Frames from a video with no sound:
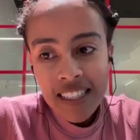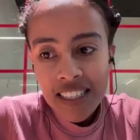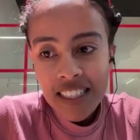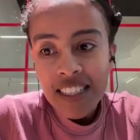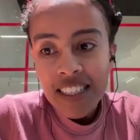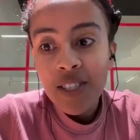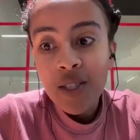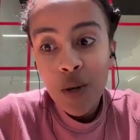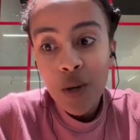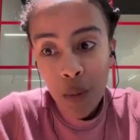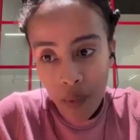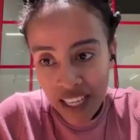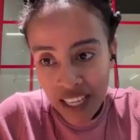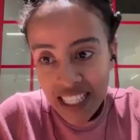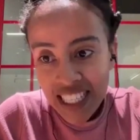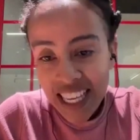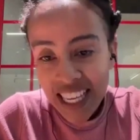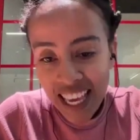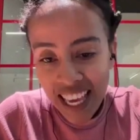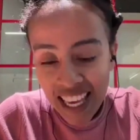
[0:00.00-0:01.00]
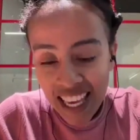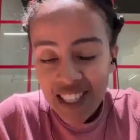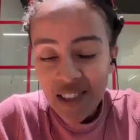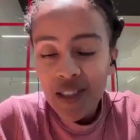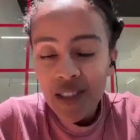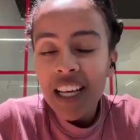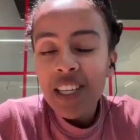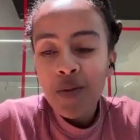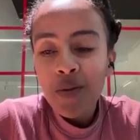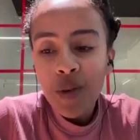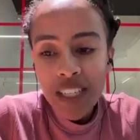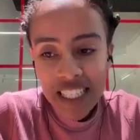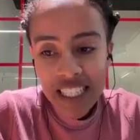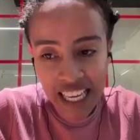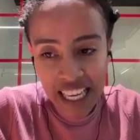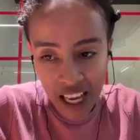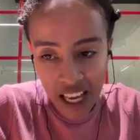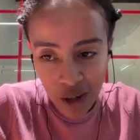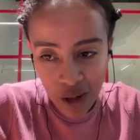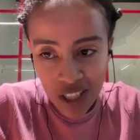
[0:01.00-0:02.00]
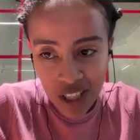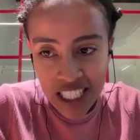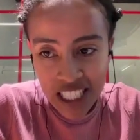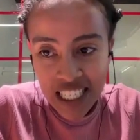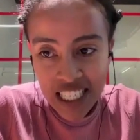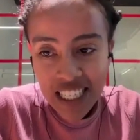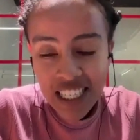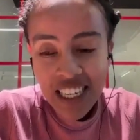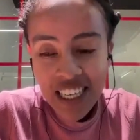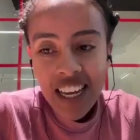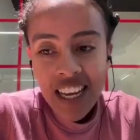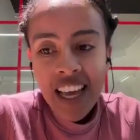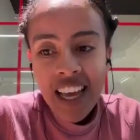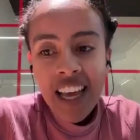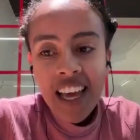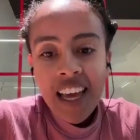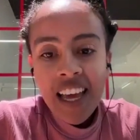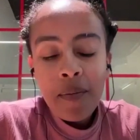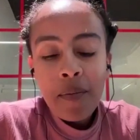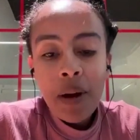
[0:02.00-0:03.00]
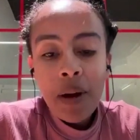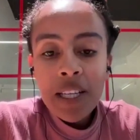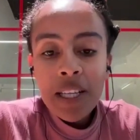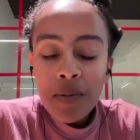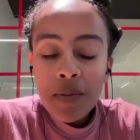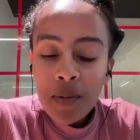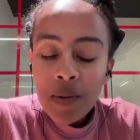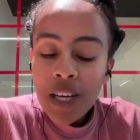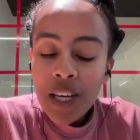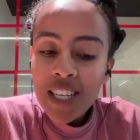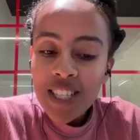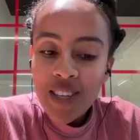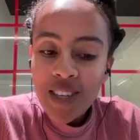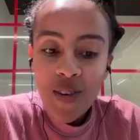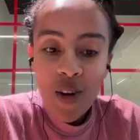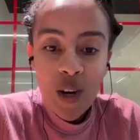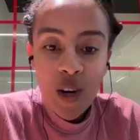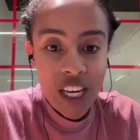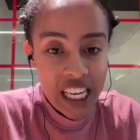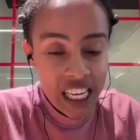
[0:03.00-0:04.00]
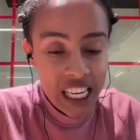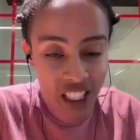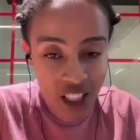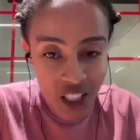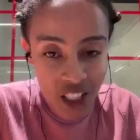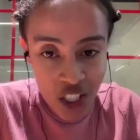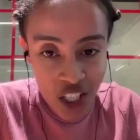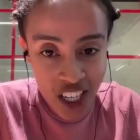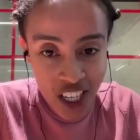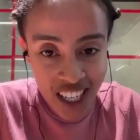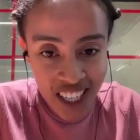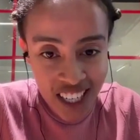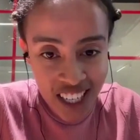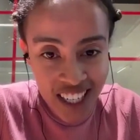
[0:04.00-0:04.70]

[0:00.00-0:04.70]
Ethiopians. I guess that's one thing I noticed. It might be because of our culture,